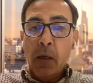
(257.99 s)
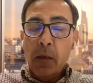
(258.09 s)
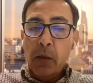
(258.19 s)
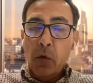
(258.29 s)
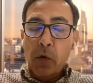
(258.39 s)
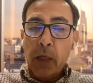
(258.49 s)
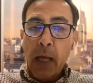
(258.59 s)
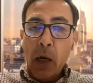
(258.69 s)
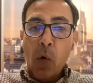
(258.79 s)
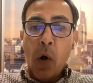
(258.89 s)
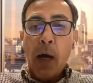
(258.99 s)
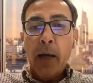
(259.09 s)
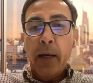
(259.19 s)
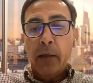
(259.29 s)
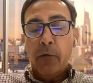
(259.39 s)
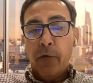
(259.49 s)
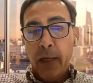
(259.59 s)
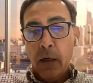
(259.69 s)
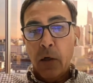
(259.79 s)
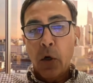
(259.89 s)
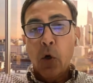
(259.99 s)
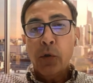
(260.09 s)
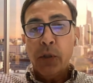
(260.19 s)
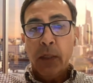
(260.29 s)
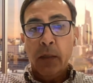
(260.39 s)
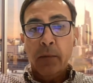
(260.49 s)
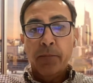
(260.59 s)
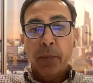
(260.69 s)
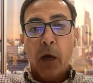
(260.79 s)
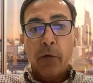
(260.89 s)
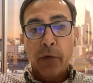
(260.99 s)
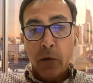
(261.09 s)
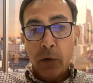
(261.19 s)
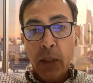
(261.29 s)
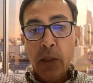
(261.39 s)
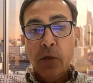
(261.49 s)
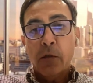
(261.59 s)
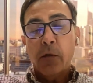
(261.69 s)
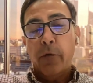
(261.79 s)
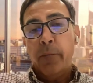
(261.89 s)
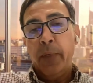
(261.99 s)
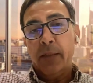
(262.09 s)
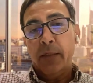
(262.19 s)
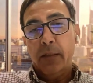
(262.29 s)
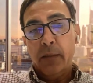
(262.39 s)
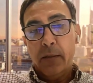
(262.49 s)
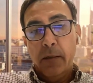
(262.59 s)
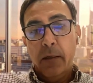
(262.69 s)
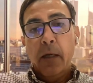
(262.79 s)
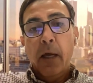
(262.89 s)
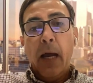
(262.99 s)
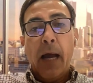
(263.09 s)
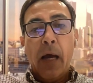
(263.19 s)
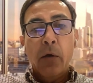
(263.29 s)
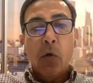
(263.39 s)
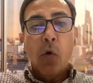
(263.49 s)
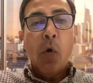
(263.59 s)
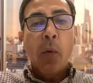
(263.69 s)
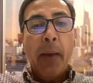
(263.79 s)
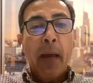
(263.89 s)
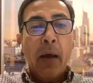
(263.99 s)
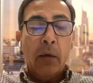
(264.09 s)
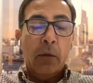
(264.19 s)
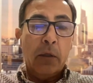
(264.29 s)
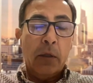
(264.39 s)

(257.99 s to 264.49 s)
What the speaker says: the LOI and the final closing of the conditions of a business. How to go about